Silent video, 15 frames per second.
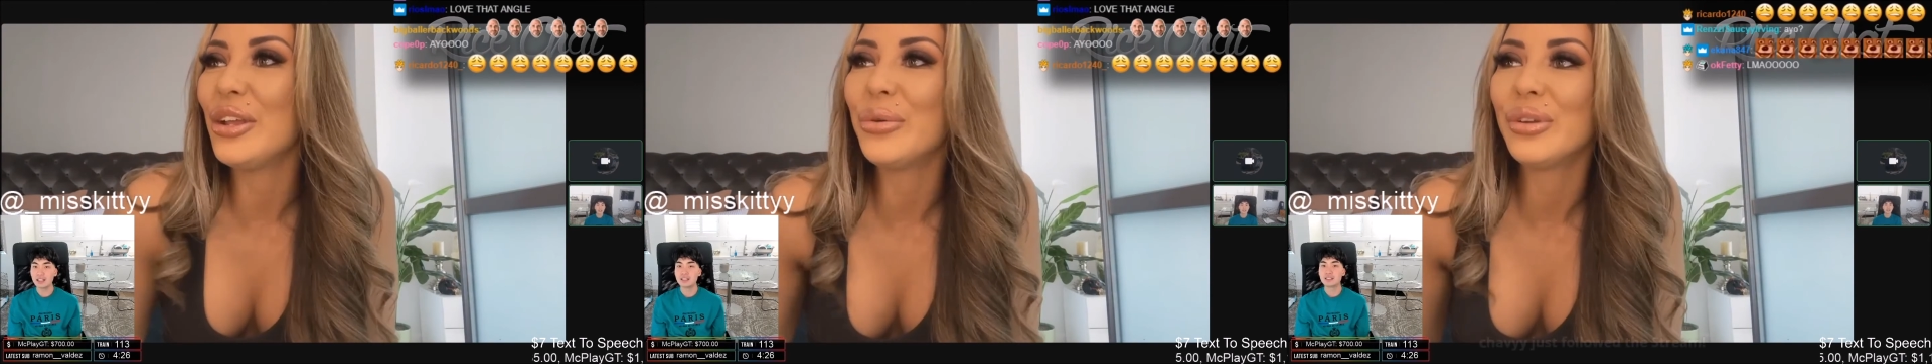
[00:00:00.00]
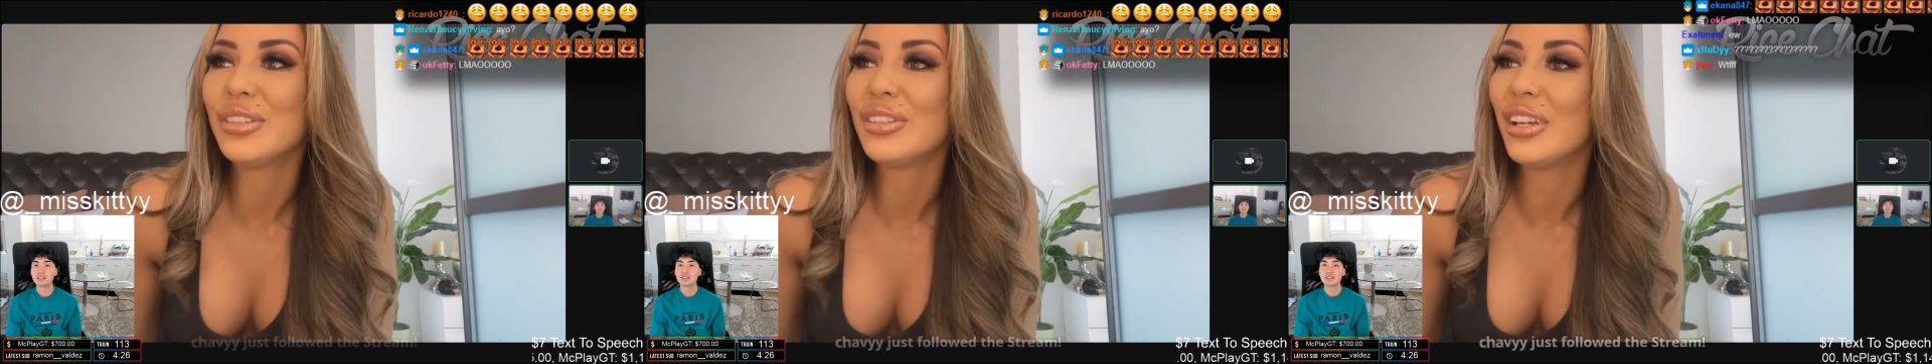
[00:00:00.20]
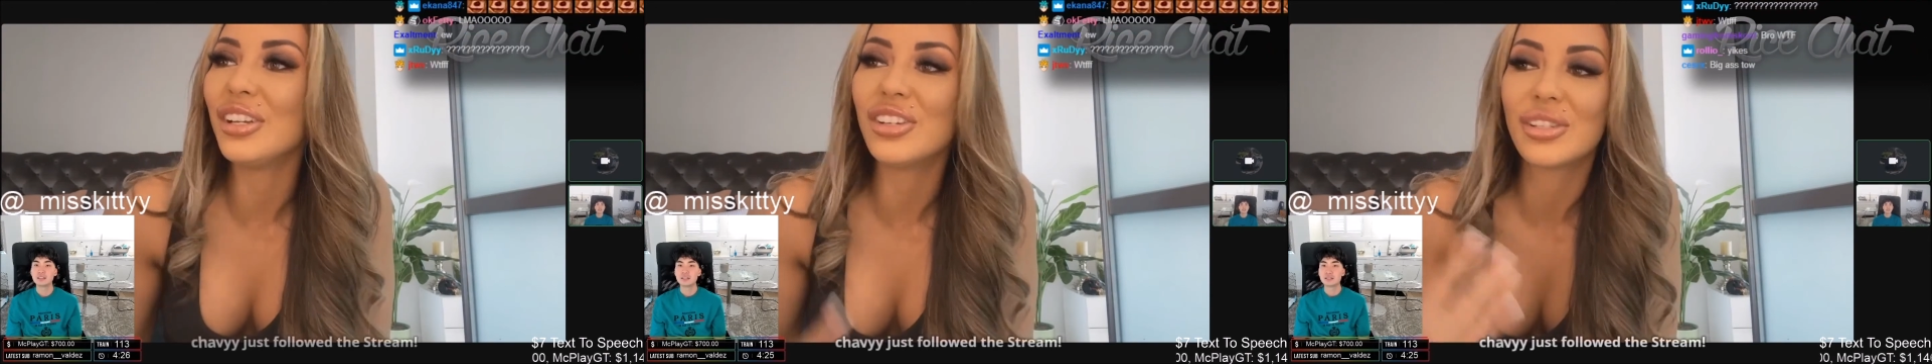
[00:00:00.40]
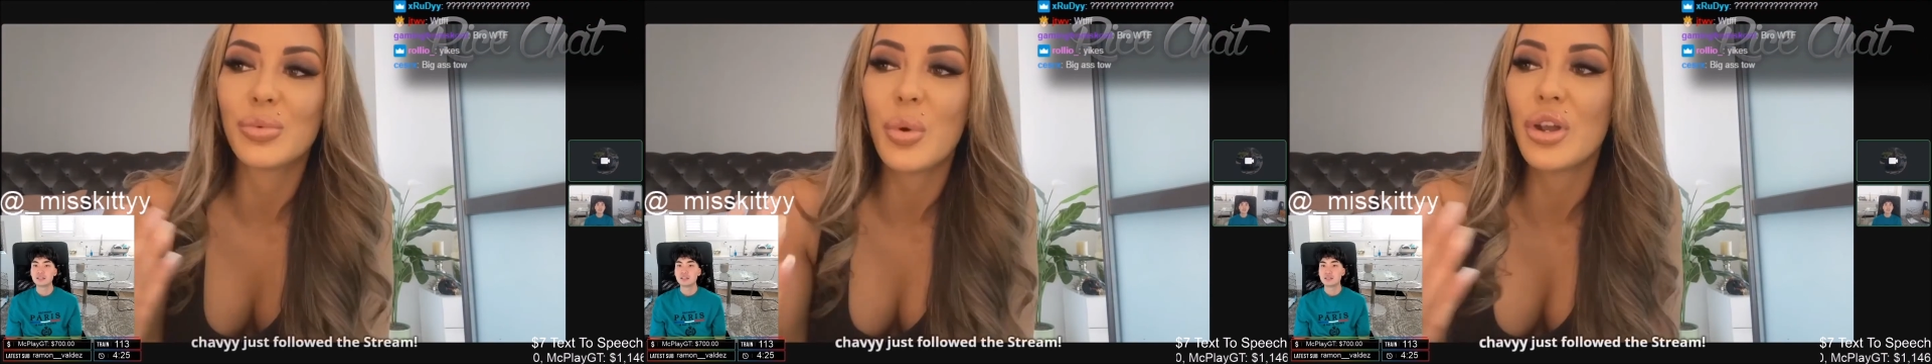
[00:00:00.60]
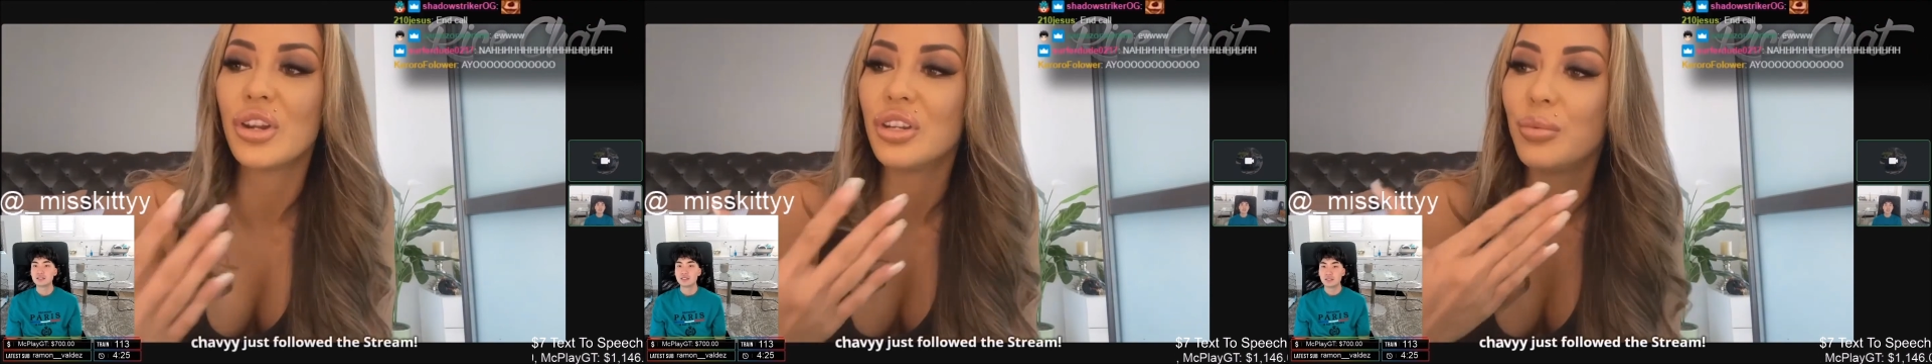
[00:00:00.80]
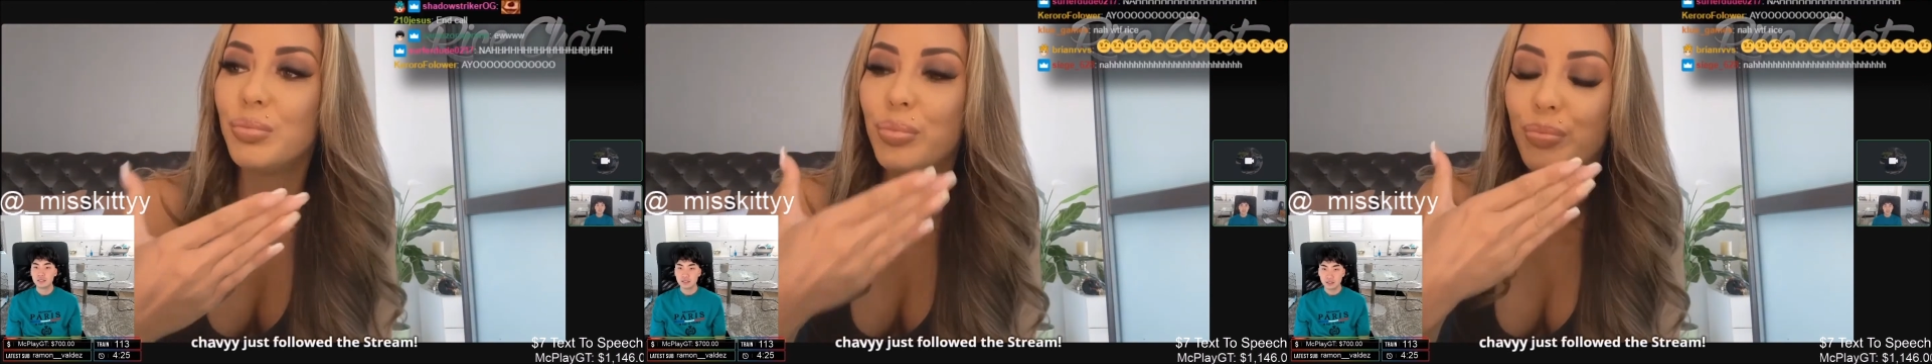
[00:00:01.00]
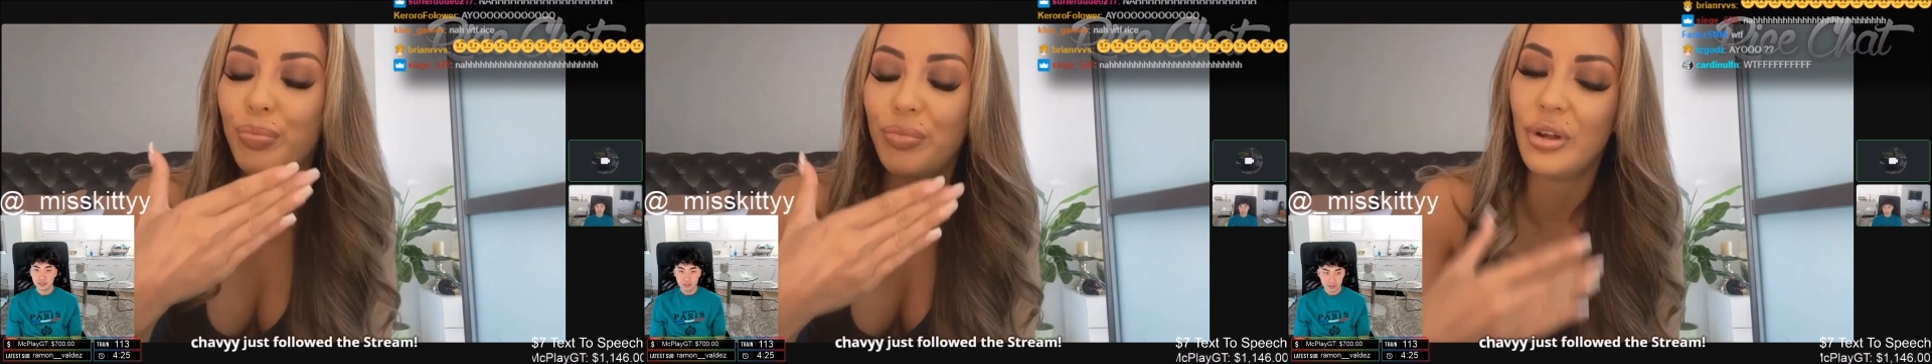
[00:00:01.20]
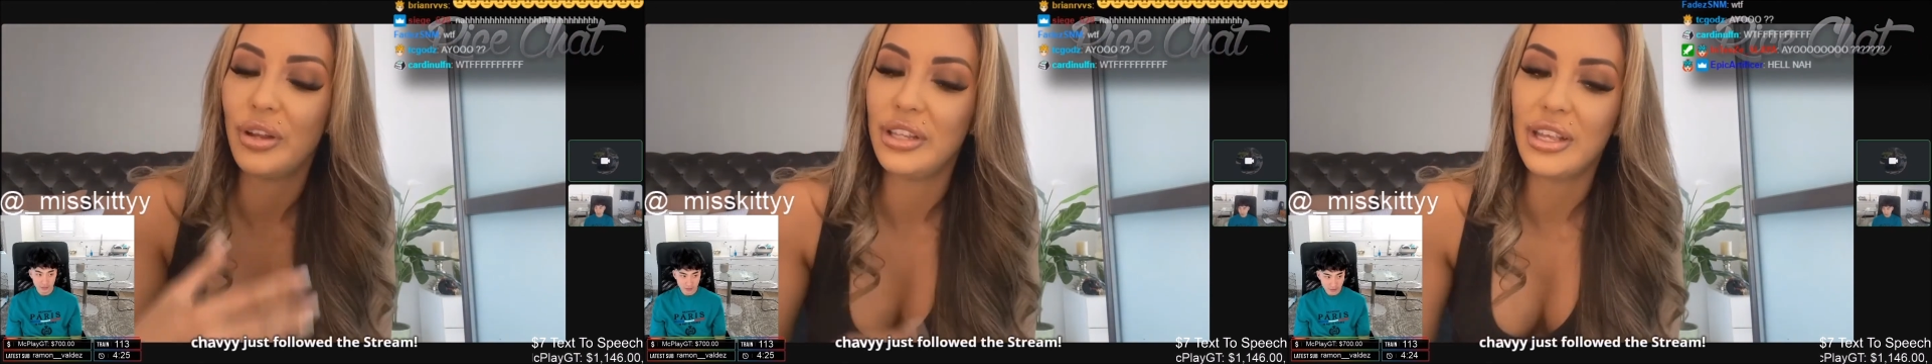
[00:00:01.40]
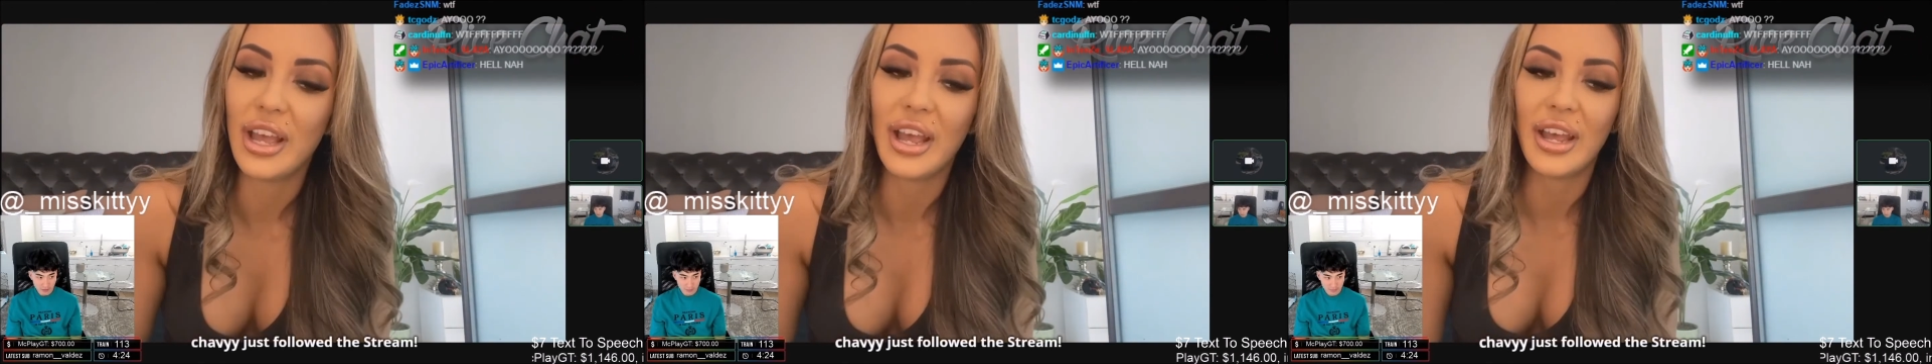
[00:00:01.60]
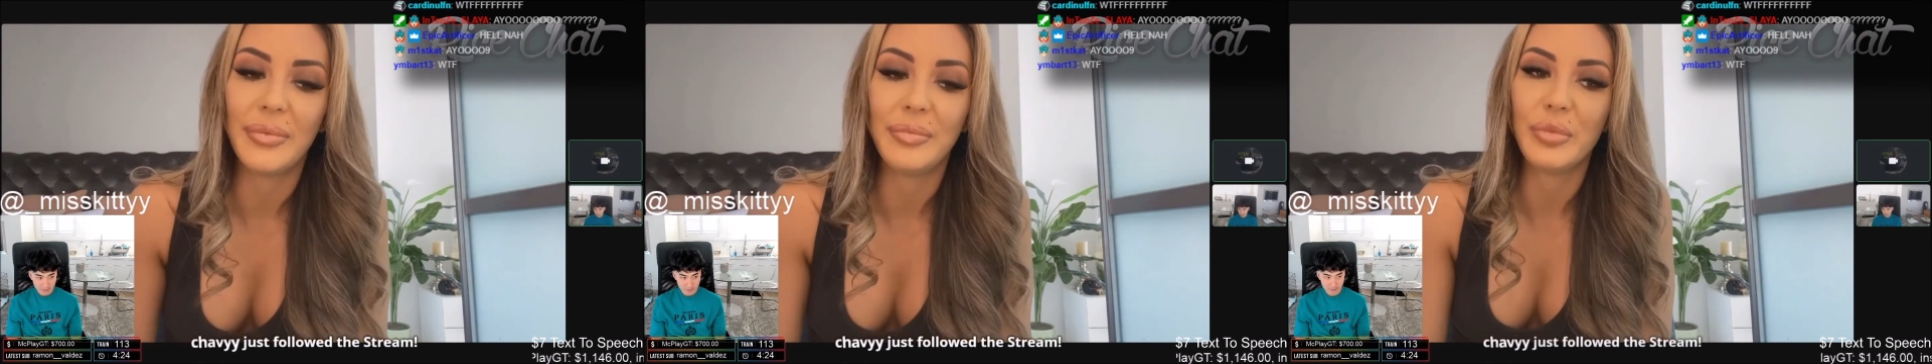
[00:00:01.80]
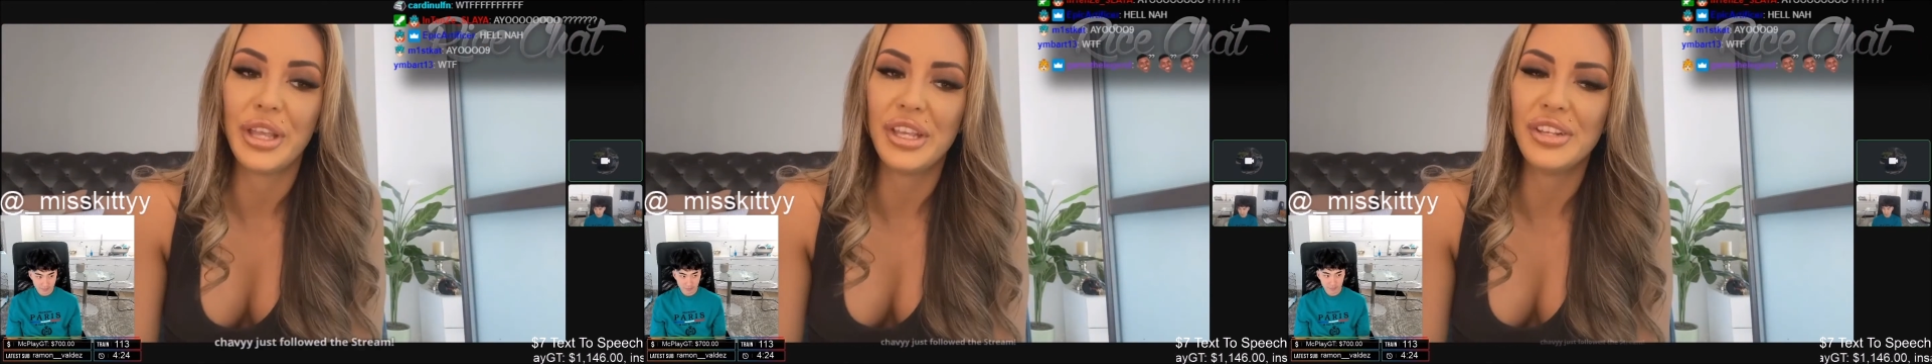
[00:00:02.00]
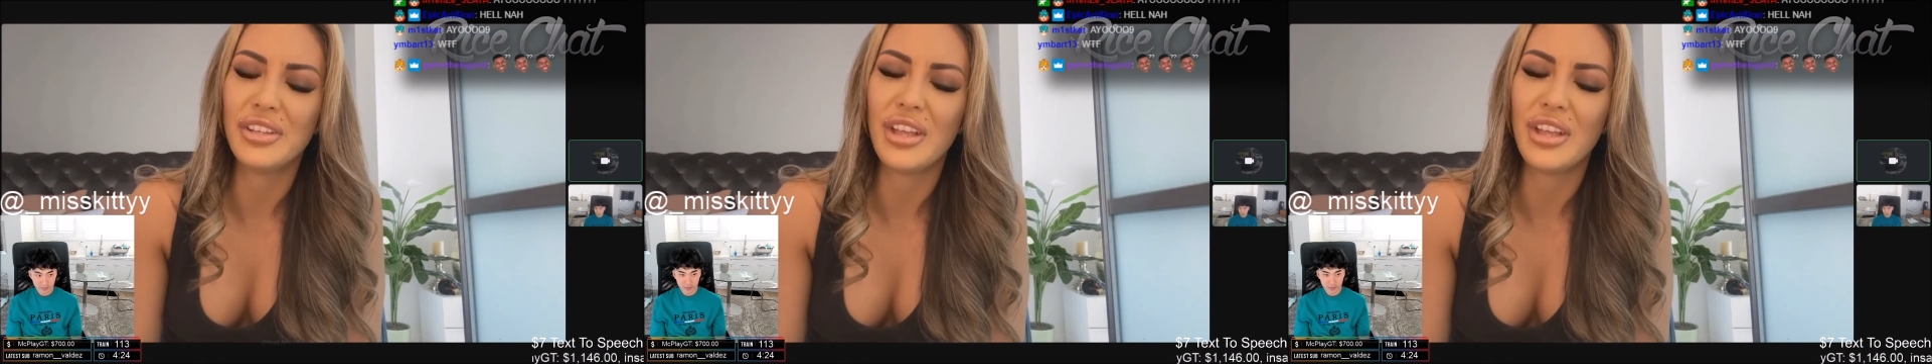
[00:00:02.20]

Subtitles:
he just wanted to, he